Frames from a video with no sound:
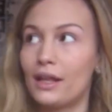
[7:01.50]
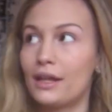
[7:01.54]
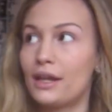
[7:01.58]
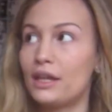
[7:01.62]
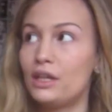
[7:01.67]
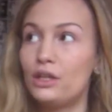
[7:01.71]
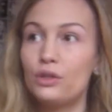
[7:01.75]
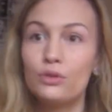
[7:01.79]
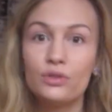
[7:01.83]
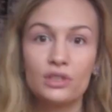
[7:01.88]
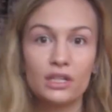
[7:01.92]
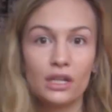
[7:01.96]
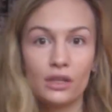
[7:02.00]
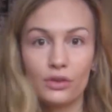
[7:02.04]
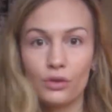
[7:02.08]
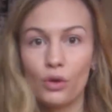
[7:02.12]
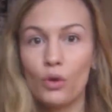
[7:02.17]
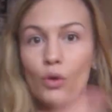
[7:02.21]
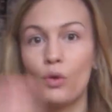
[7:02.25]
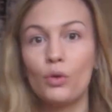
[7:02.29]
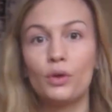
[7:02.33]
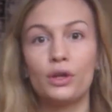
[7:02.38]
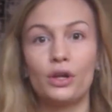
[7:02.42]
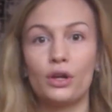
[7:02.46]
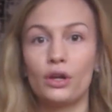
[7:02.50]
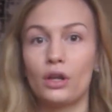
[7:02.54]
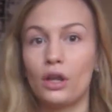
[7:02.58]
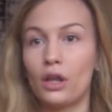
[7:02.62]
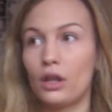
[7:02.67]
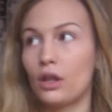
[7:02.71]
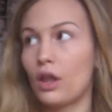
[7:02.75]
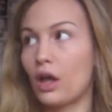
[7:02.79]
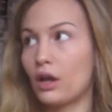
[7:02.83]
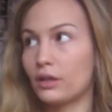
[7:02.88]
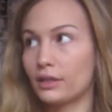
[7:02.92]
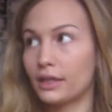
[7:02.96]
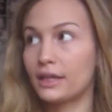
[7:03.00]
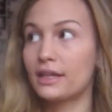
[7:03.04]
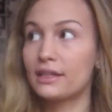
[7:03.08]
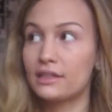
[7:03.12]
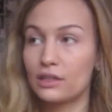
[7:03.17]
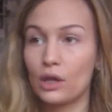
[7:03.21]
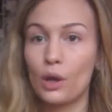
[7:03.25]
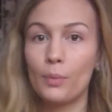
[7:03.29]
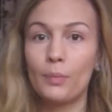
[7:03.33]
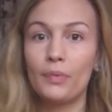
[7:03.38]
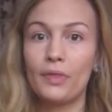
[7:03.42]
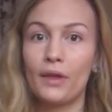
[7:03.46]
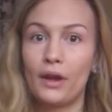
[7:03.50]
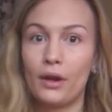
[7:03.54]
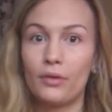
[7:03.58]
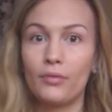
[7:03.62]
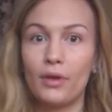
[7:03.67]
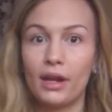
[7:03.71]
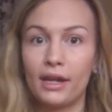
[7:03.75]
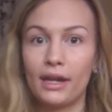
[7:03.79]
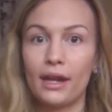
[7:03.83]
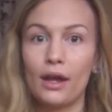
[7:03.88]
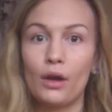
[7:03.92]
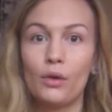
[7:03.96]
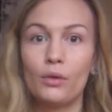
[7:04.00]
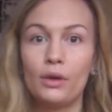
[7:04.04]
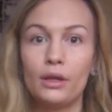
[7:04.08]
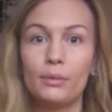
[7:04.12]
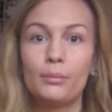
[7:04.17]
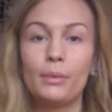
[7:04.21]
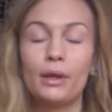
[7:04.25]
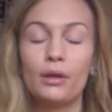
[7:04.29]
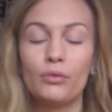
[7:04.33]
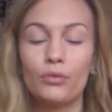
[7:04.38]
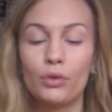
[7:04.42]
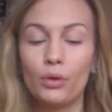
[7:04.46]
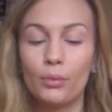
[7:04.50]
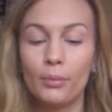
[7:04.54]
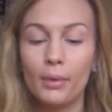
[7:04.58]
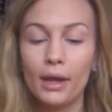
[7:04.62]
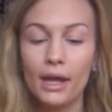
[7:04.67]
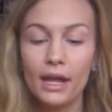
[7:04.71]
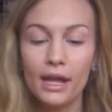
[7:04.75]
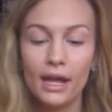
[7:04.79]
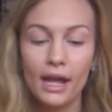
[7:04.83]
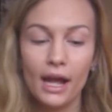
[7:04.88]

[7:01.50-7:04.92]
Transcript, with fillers: and I used it the whole year long. Like, it's up there right now in my room.